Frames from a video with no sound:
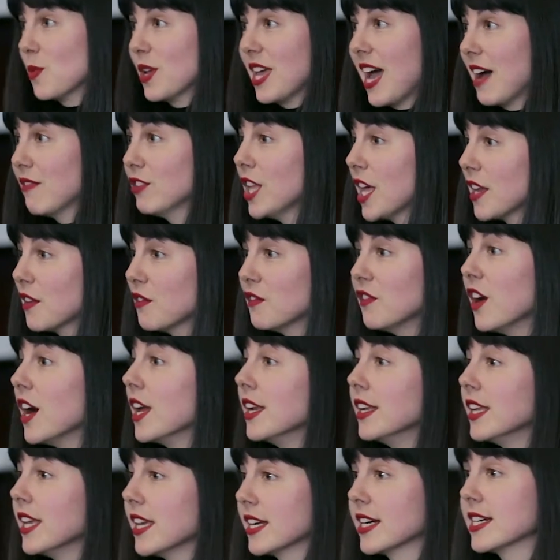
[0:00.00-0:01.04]
we have a lot of
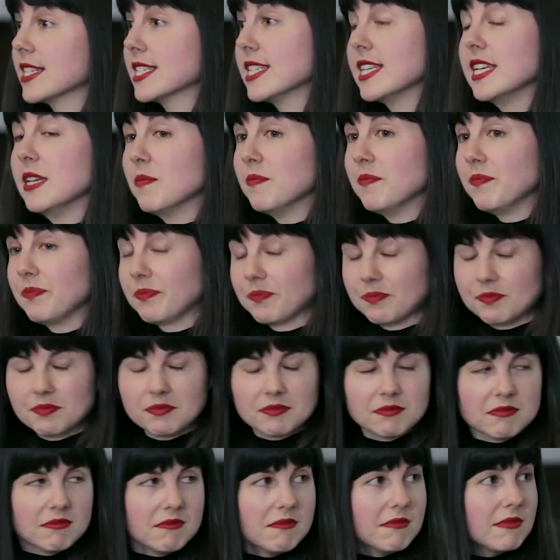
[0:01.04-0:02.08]
fun in our team.
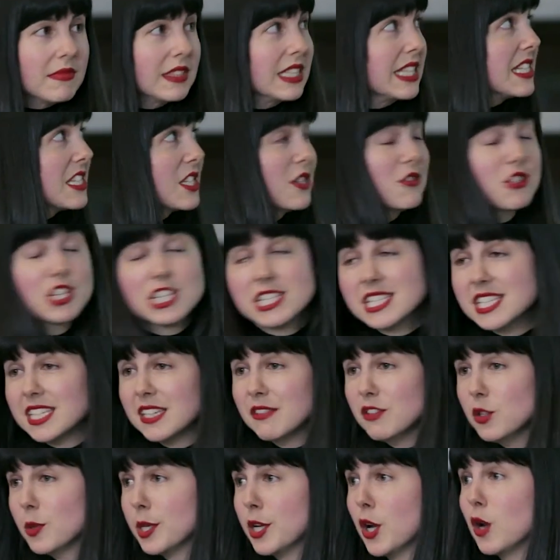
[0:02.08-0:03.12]
So just to
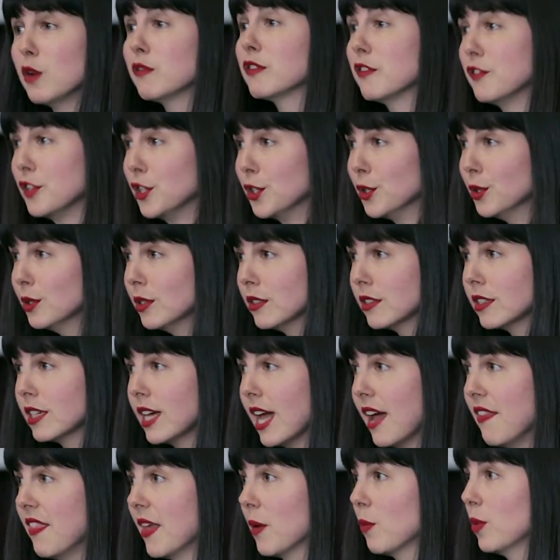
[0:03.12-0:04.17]
give you an overview,
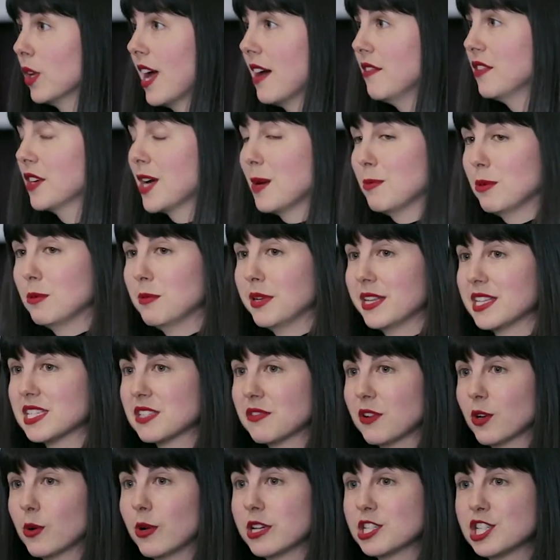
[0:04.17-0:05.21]
and then we'll have a couple minutes
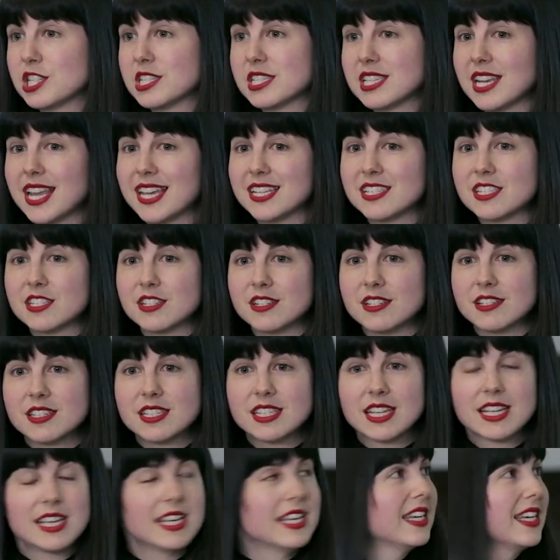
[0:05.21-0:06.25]
for questions and
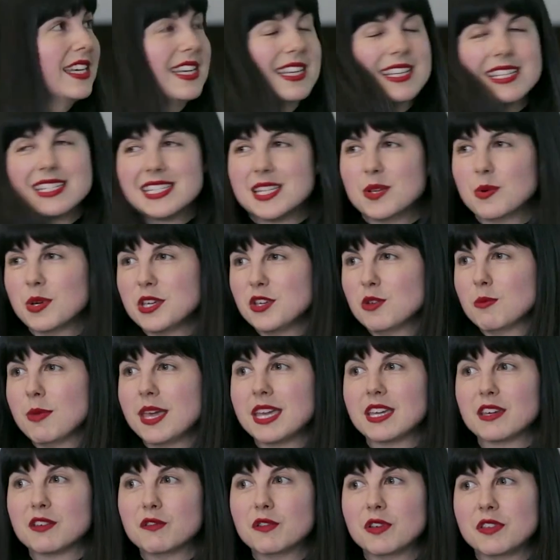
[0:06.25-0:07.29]
answers. See what you
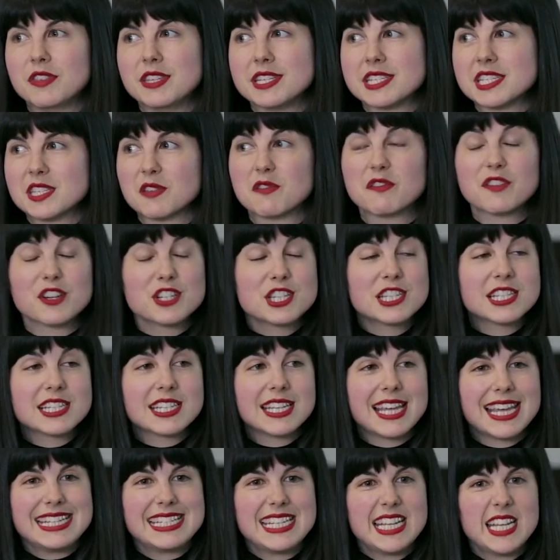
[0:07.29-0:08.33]
make of this, the first
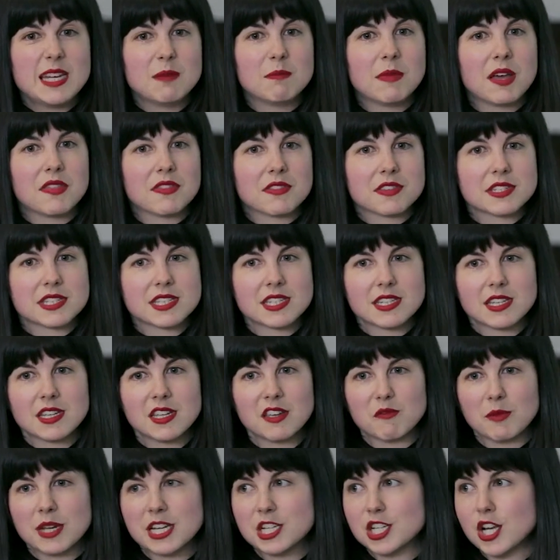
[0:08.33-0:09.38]
18 months
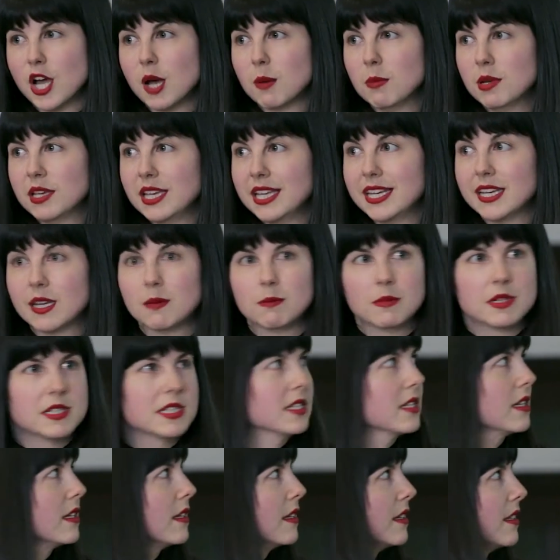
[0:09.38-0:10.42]
of my job in
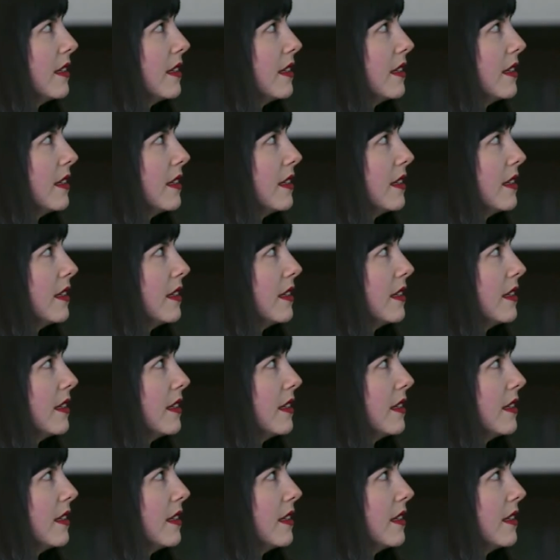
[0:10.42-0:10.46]
numbers.